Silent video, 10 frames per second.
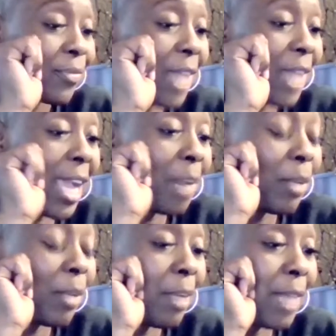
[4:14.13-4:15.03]
I gotta put
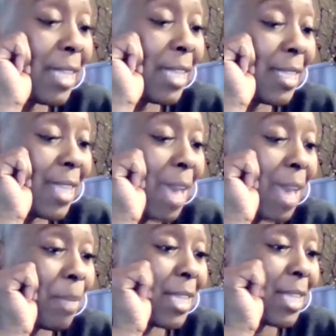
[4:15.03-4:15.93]
up that
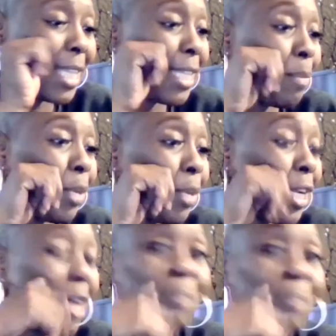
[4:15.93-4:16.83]
because I didn't put it
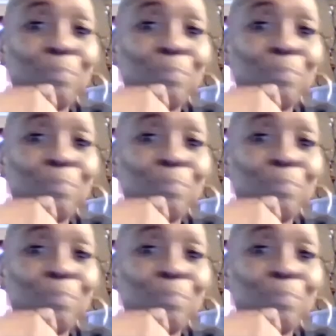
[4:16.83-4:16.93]
up.